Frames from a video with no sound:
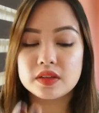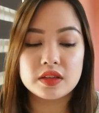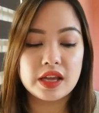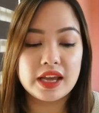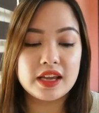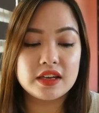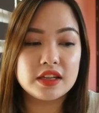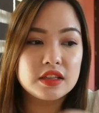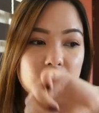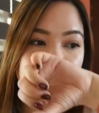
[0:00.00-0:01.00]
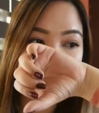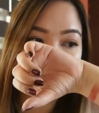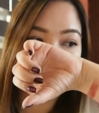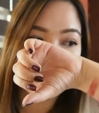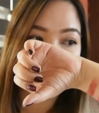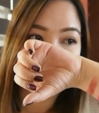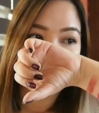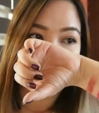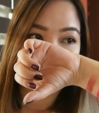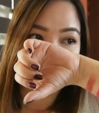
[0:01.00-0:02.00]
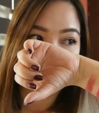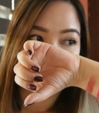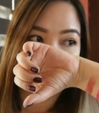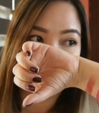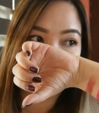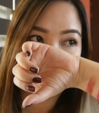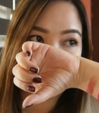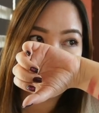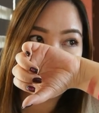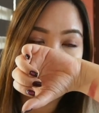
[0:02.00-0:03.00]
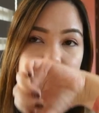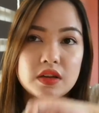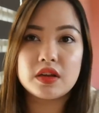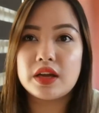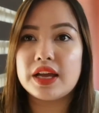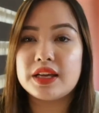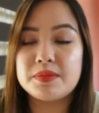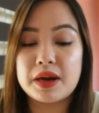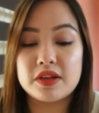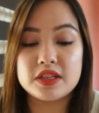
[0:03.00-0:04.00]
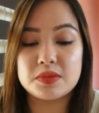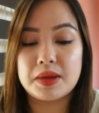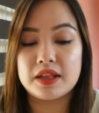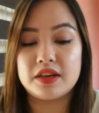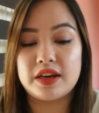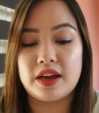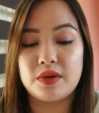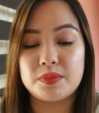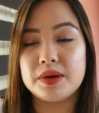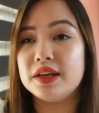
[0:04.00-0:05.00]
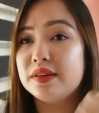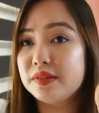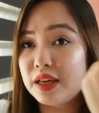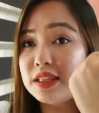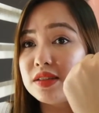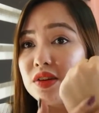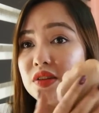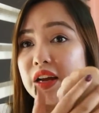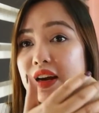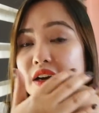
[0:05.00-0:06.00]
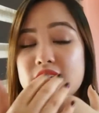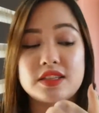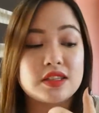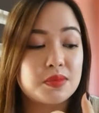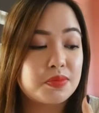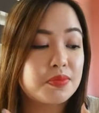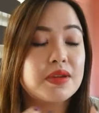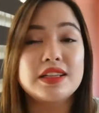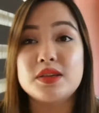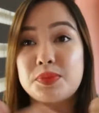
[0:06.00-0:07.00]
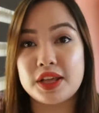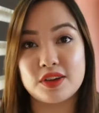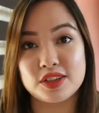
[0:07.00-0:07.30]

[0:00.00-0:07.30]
and it goes away very fast as well. I can barely smell it now, but it's still there. It's a pretty good